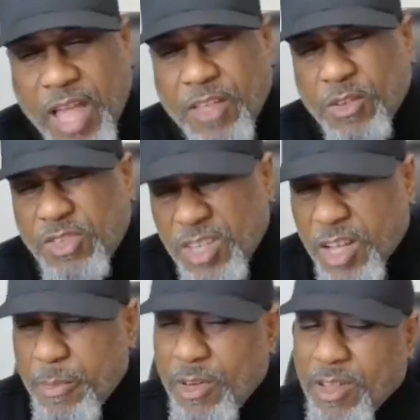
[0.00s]
that you're sitting
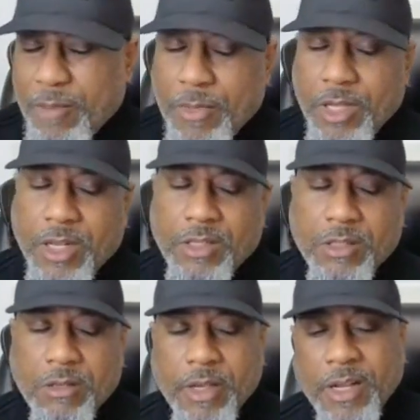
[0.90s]
up here looking at, man, I
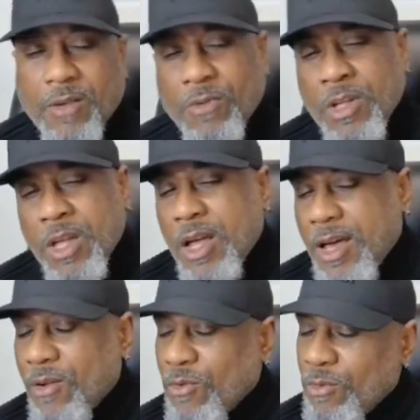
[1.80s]
sure hate them. I
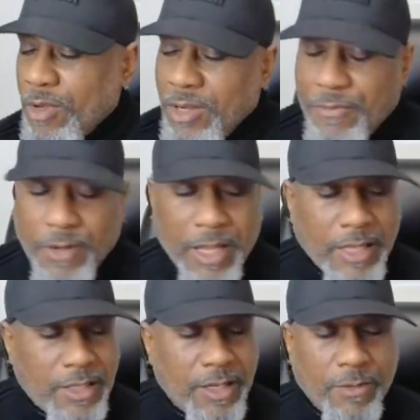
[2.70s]
don't really feel
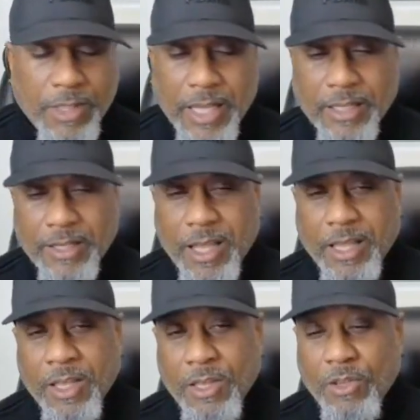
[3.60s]
like dealing with that
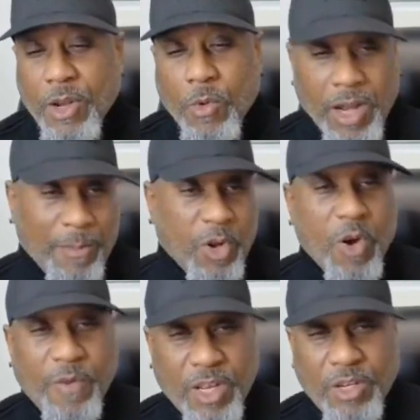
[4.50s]
today. You know what? I'm going to go
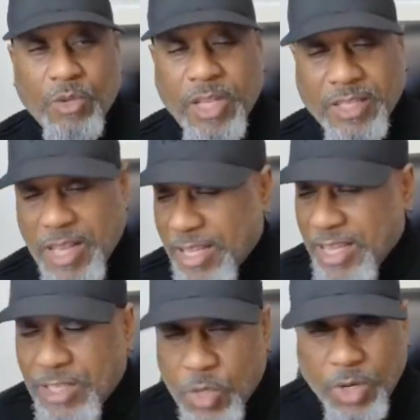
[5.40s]
over here and do this. I'll
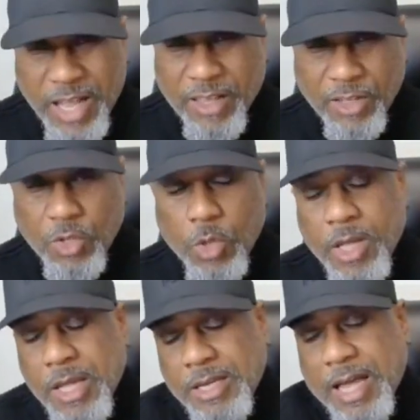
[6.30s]
get to it. I'll get to it.
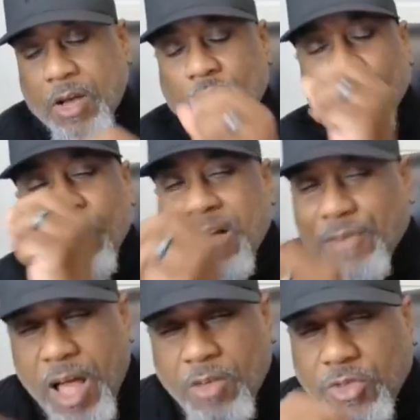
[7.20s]
Now, you have
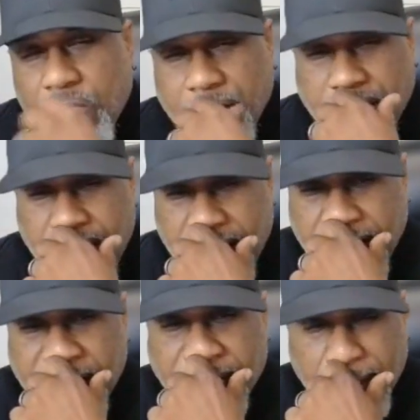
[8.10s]
to also
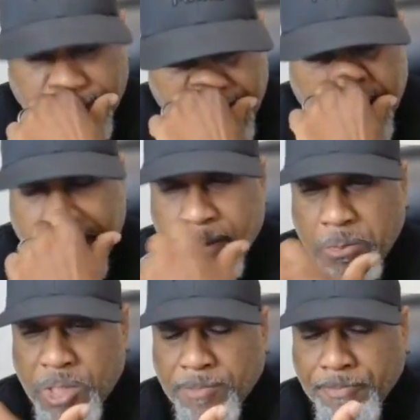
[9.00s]
understand that
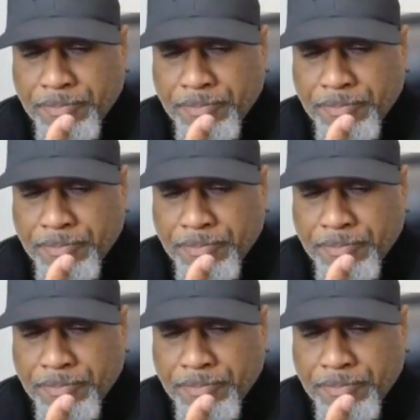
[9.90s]
sometimes